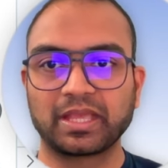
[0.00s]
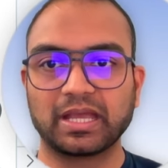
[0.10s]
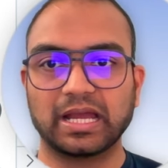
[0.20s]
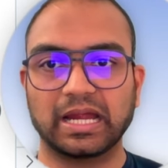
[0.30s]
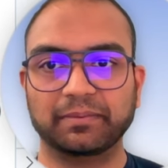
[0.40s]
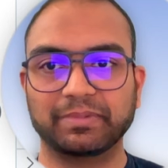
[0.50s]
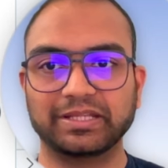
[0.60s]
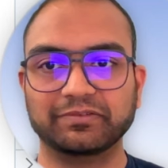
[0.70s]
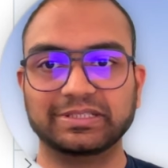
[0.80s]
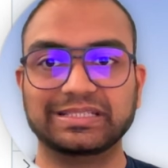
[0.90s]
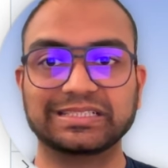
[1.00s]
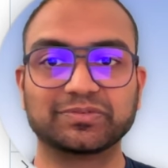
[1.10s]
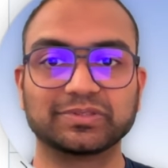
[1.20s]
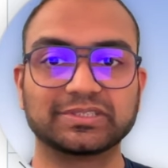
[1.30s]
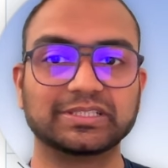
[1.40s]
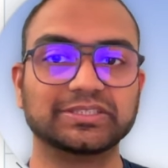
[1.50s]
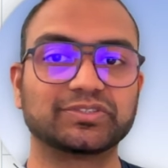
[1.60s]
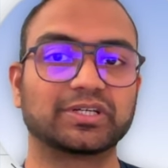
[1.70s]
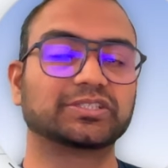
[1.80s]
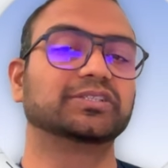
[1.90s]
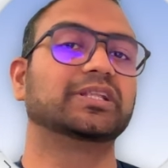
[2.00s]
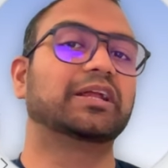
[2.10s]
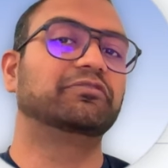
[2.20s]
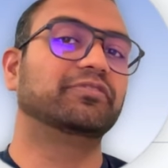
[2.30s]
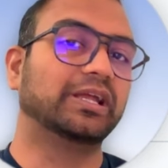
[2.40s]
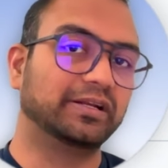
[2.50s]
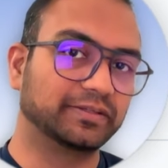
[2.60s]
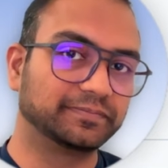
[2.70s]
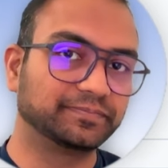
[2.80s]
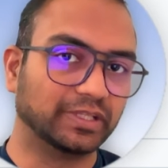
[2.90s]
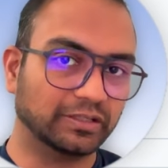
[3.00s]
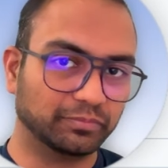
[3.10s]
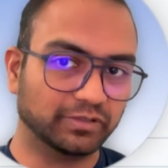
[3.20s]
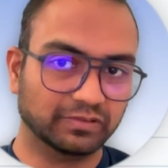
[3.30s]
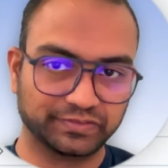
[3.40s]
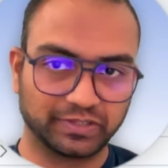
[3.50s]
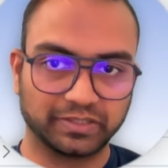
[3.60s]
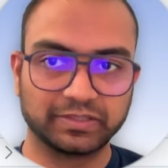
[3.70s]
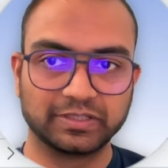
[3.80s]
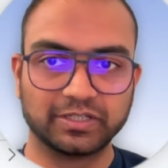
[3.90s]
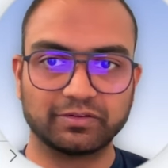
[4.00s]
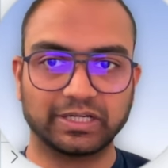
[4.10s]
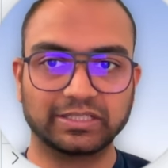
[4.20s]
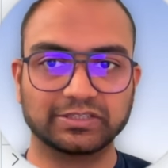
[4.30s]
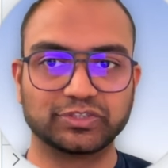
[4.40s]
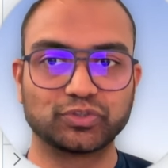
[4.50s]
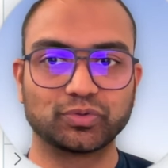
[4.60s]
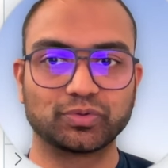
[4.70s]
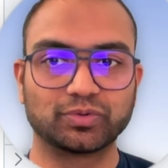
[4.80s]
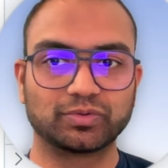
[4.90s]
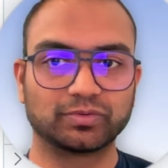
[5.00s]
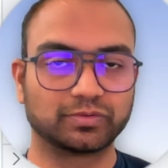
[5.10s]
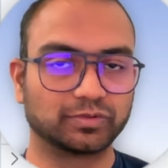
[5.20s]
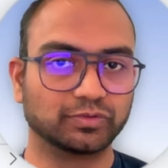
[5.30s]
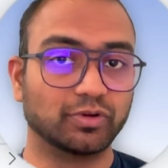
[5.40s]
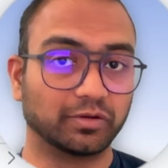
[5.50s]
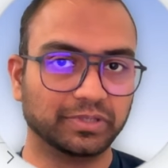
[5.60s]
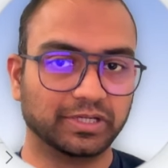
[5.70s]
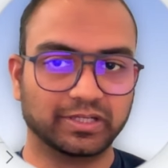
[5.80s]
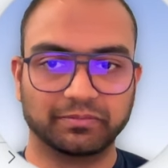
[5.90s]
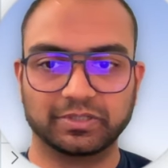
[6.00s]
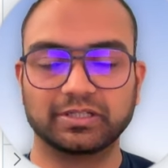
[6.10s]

And by the way, this was the instruction that failed in the previous run, right? The store could not be attempted